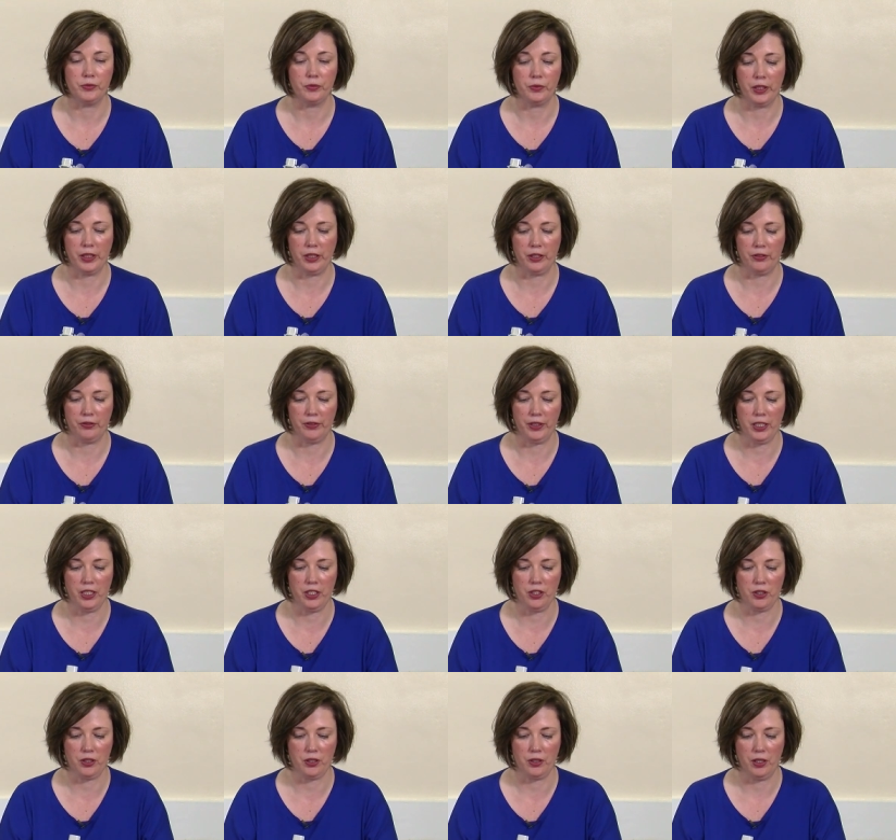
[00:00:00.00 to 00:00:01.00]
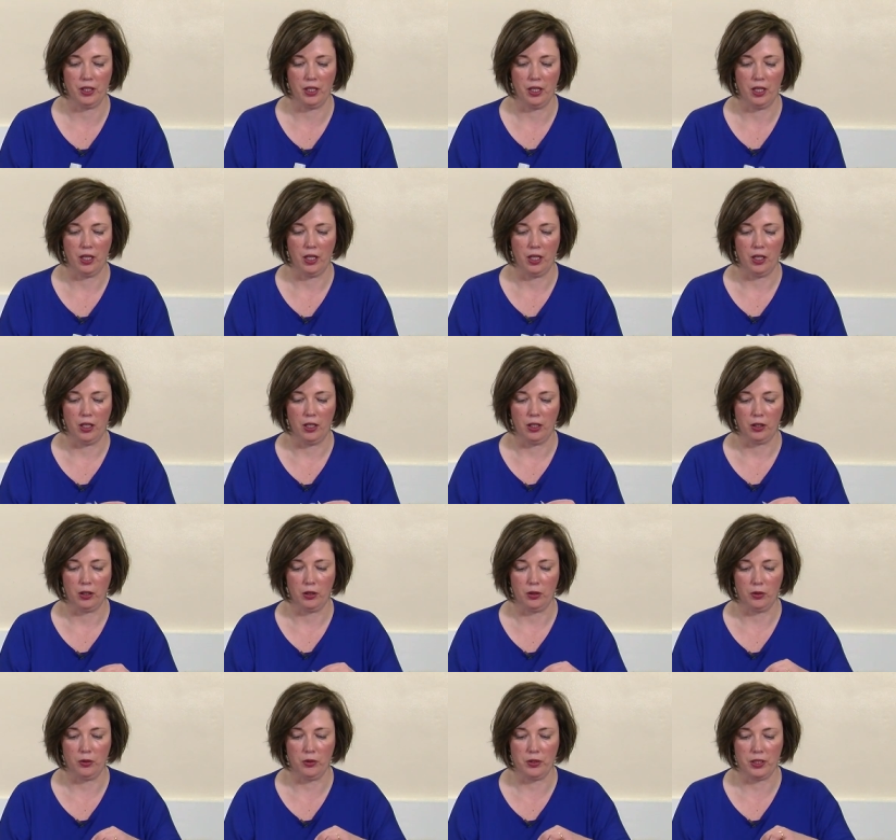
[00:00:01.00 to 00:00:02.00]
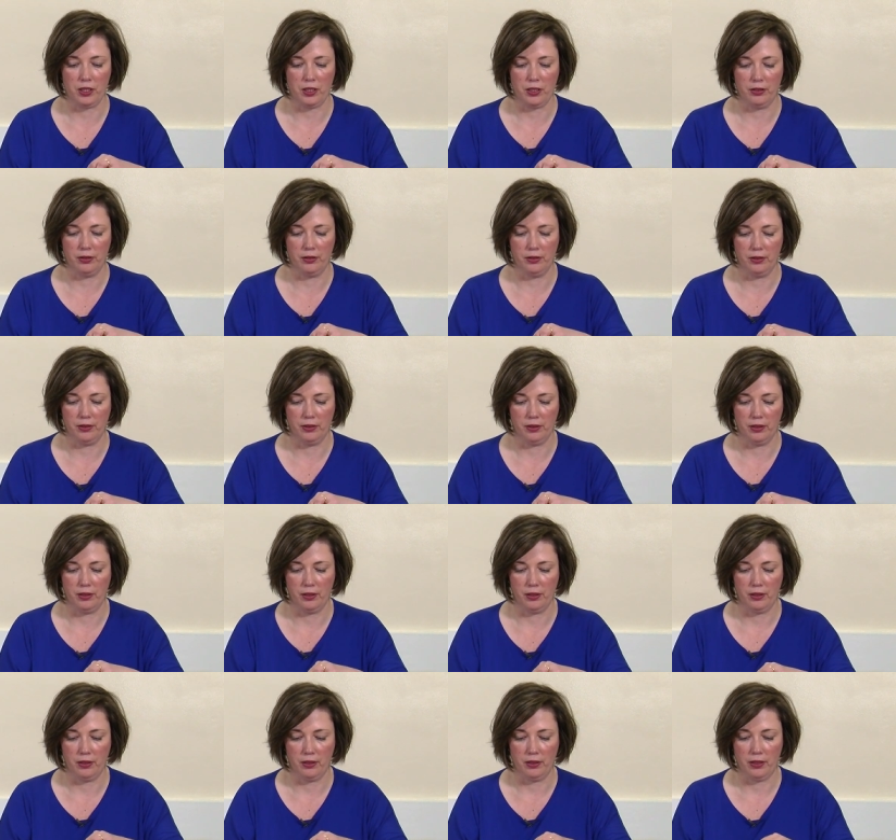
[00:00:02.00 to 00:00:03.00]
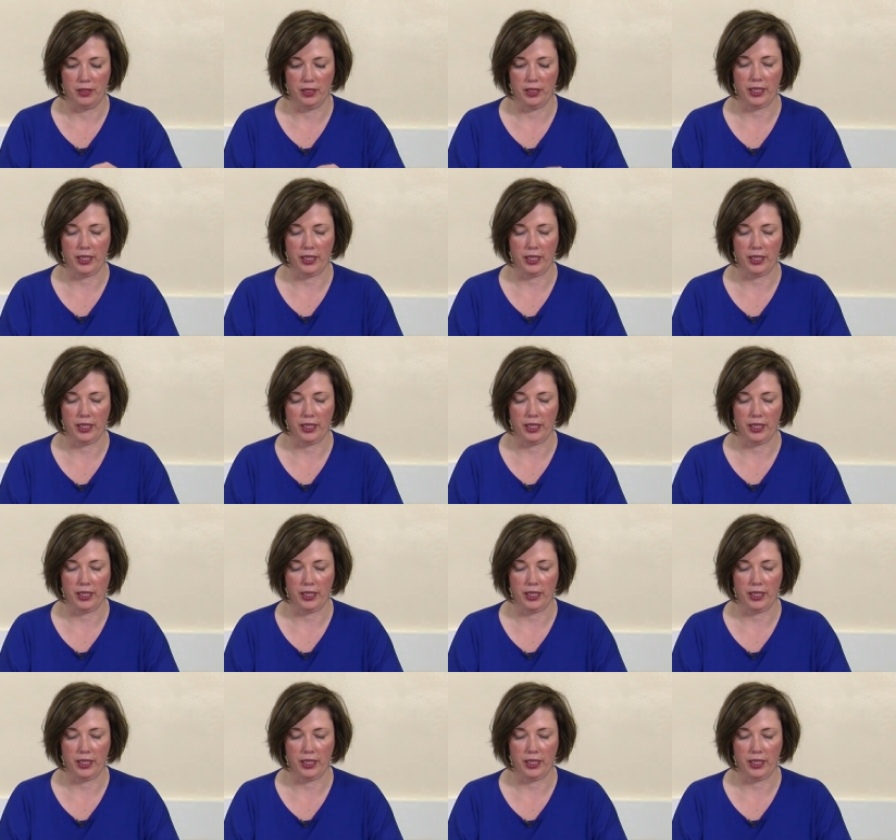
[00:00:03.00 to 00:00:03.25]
When you're finished, close the